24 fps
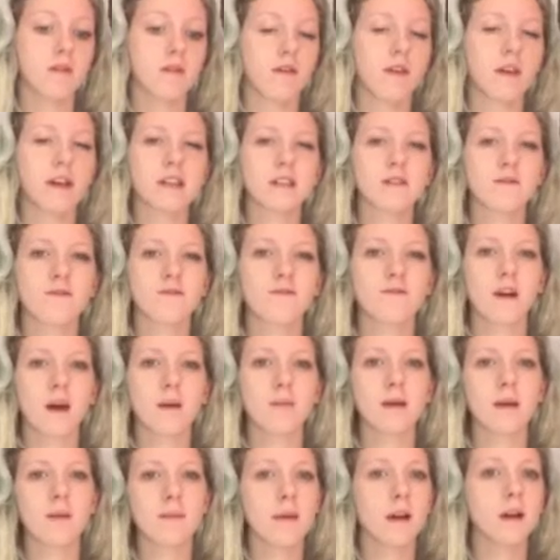think it's
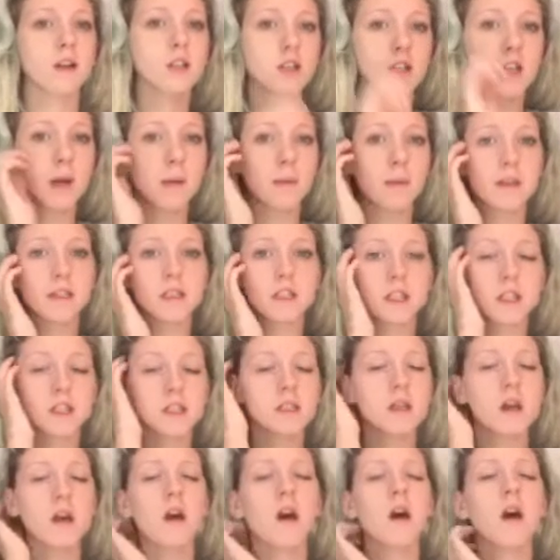family and marriage therapist she
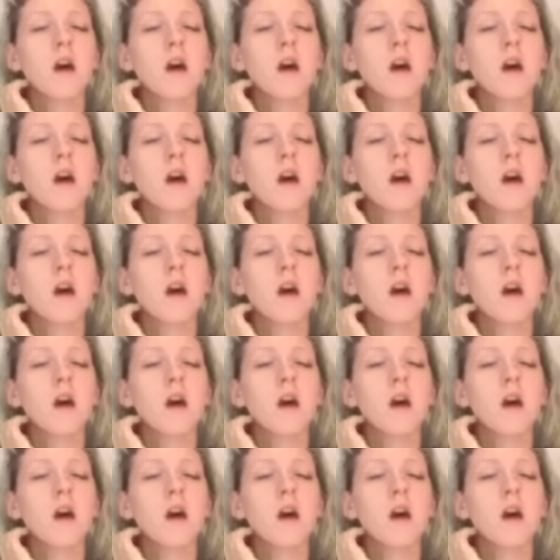is.